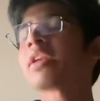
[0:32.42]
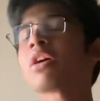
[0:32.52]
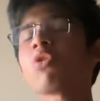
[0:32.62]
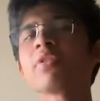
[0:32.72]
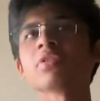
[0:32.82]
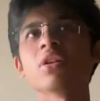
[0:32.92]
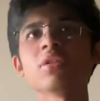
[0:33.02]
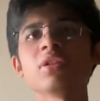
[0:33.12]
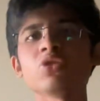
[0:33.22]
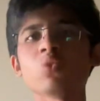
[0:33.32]
always
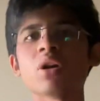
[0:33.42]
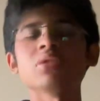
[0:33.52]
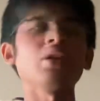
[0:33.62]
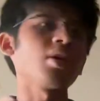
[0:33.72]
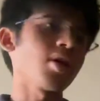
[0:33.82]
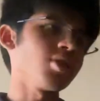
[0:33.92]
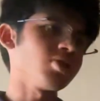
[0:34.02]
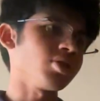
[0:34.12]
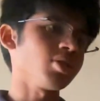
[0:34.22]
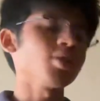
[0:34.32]
heard these words:
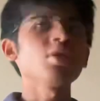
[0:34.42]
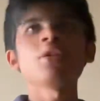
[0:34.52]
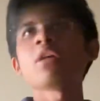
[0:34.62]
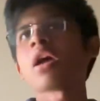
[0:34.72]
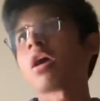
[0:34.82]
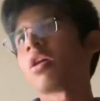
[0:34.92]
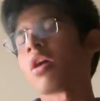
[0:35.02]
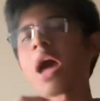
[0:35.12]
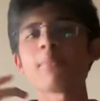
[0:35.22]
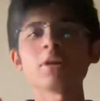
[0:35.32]
Lagrangian,
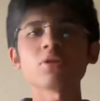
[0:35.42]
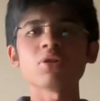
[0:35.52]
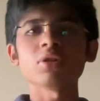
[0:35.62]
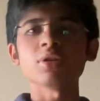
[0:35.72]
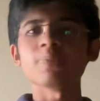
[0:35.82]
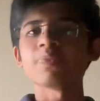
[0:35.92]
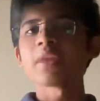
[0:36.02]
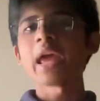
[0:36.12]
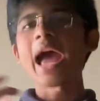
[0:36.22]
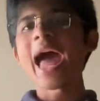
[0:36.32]
Hamiltonian,
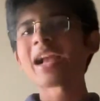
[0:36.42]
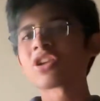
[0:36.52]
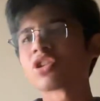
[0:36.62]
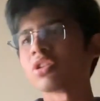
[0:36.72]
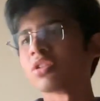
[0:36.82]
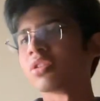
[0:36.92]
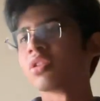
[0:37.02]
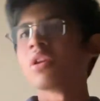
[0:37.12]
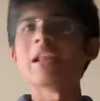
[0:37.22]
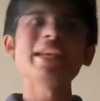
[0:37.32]
action,
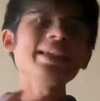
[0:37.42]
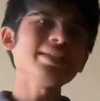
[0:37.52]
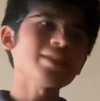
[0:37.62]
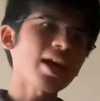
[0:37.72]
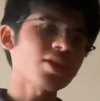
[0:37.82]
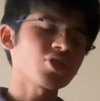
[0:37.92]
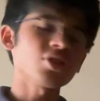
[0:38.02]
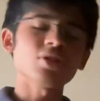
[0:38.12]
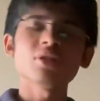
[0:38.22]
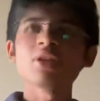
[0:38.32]
least
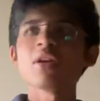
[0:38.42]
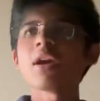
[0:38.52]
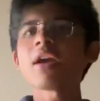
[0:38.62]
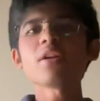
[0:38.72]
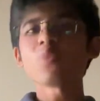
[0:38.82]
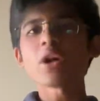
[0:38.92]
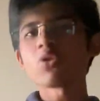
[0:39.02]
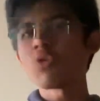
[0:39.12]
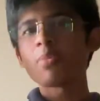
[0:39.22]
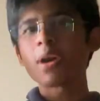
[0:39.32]
action, and it went
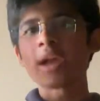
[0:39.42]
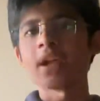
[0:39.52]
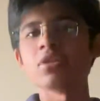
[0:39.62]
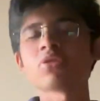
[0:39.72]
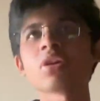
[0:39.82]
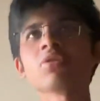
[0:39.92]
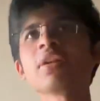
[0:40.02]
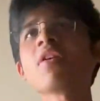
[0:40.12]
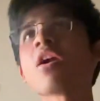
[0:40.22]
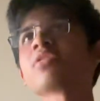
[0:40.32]
over my head. So I could
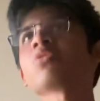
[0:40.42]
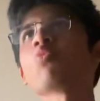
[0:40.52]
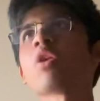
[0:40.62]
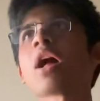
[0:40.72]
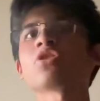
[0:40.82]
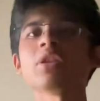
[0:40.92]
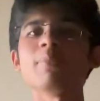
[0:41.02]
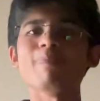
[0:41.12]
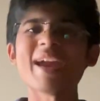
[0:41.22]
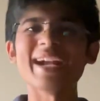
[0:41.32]
never understand what it
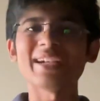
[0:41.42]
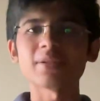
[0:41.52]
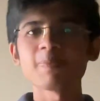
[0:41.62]
actually meant.